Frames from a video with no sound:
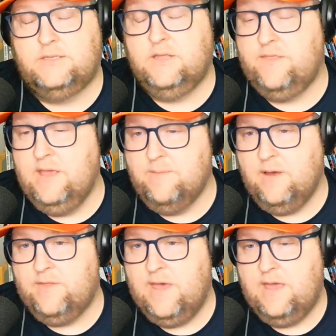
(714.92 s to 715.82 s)
to think
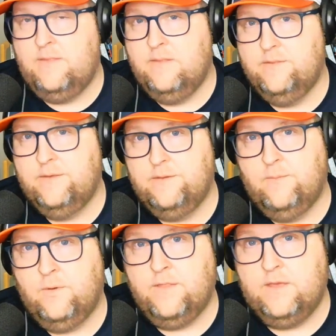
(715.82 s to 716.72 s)
about that. And
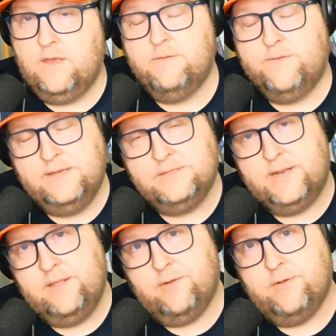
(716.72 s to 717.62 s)
one of the other
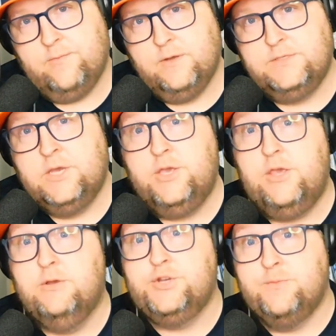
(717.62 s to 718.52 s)
things that I learned was,
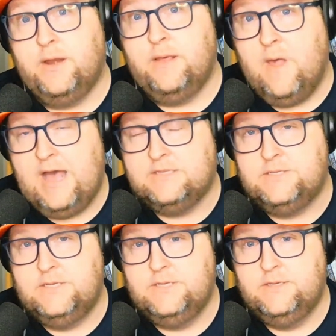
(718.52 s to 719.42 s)
use your money
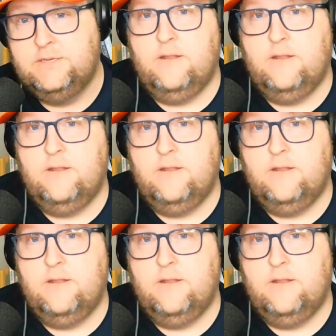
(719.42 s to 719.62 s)
last.